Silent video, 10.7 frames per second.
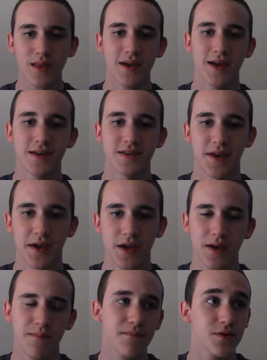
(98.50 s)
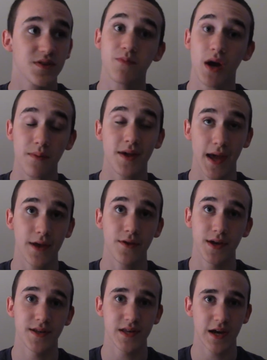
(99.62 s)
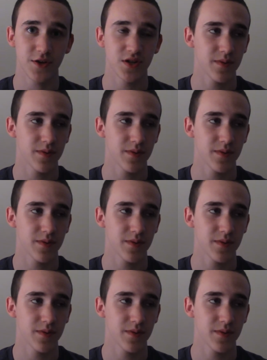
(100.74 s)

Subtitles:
and he's like, it's probably aliens, actually.